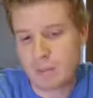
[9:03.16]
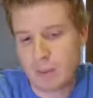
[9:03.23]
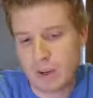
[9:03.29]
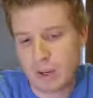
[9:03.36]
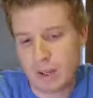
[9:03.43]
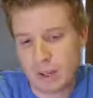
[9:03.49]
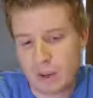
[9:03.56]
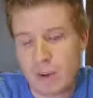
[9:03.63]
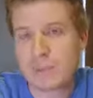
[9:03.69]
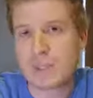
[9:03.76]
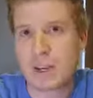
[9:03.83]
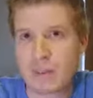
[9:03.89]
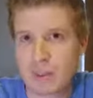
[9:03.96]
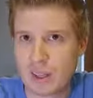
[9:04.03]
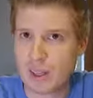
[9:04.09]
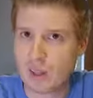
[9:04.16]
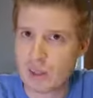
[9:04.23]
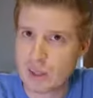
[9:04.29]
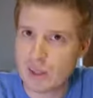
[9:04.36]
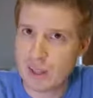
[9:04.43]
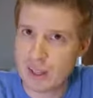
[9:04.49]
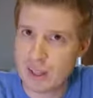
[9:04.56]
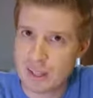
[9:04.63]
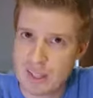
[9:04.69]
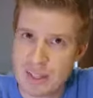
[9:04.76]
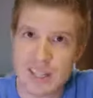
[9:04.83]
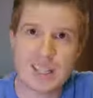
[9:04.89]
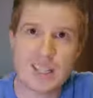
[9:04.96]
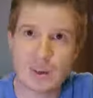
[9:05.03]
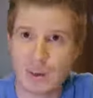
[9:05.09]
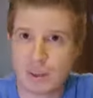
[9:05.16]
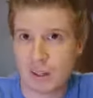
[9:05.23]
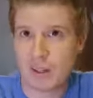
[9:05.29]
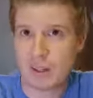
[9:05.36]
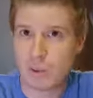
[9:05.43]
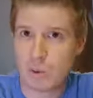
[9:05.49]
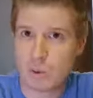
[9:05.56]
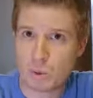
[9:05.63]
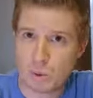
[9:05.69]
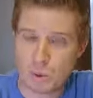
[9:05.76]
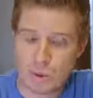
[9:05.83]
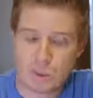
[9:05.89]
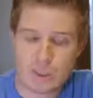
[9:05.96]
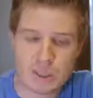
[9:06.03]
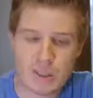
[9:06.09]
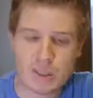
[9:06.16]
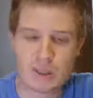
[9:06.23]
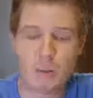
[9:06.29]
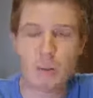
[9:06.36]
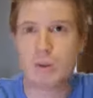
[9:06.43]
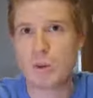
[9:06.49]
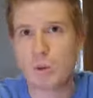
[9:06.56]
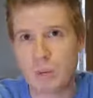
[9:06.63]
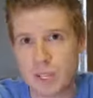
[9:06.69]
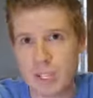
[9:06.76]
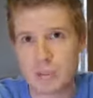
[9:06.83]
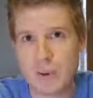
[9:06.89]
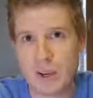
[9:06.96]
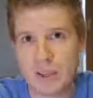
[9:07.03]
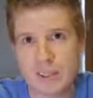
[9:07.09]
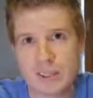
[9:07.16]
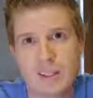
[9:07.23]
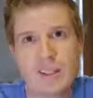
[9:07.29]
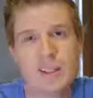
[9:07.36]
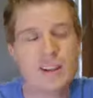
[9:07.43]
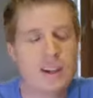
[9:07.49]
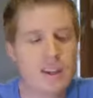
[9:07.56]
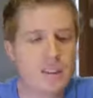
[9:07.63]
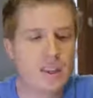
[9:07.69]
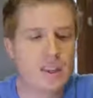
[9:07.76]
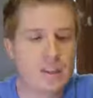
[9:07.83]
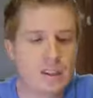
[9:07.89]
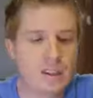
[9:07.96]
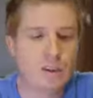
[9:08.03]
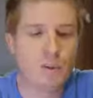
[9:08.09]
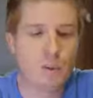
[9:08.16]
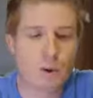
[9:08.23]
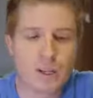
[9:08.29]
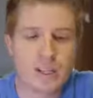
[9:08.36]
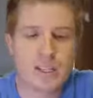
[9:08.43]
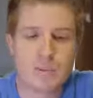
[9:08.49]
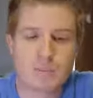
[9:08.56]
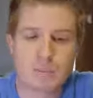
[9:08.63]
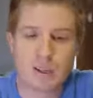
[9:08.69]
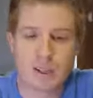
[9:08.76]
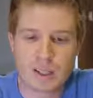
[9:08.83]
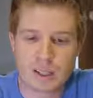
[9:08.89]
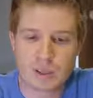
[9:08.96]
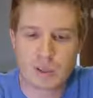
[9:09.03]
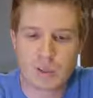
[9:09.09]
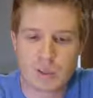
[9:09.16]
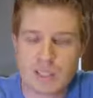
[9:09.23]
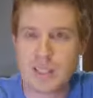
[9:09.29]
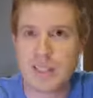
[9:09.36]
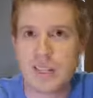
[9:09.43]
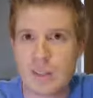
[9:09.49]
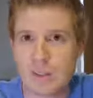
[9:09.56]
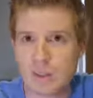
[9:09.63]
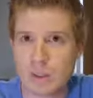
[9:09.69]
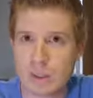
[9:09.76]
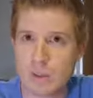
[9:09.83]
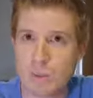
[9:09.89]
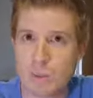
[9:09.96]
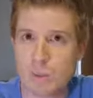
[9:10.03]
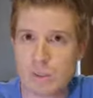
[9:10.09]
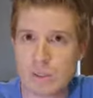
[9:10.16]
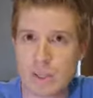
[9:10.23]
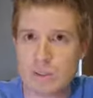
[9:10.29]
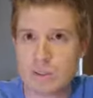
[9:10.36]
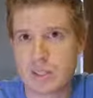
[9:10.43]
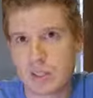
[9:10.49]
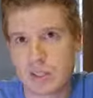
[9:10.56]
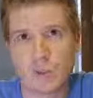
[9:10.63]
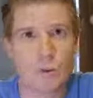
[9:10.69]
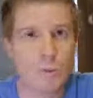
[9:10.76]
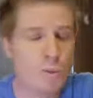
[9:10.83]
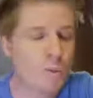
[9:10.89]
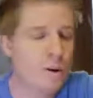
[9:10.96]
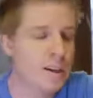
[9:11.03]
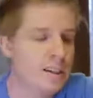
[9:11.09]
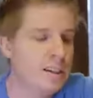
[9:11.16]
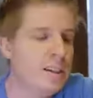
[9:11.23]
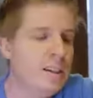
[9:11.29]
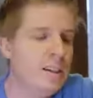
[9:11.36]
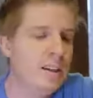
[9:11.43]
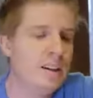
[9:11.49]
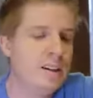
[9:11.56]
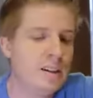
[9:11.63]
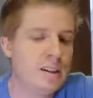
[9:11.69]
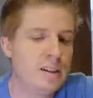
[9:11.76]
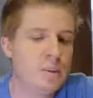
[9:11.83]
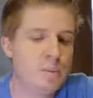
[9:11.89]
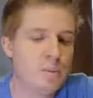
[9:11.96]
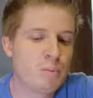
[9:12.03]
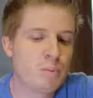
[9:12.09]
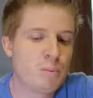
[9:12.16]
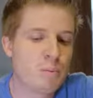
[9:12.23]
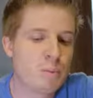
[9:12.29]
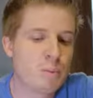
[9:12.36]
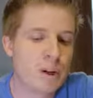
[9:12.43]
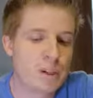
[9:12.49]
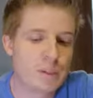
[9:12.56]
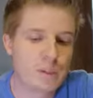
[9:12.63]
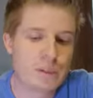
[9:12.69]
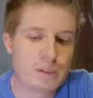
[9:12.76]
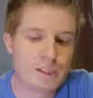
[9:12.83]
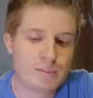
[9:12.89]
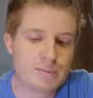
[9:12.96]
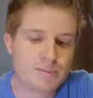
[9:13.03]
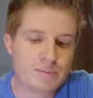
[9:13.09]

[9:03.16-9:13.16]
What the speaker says: by encrypting everything in lots of layers, sending you in an unusual route that you wouldn't normally expect, and then avoids being sort of seen on the normal servers in the normal way by doing that.